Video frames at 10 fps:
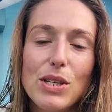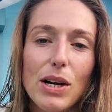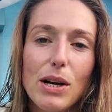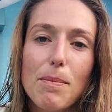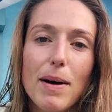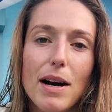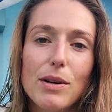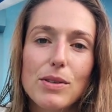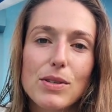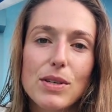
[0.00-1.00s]
talk
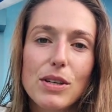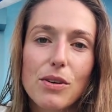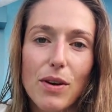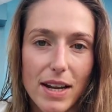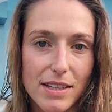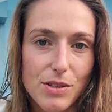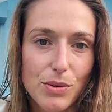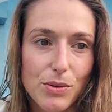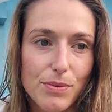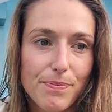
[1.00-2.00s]
about gratitude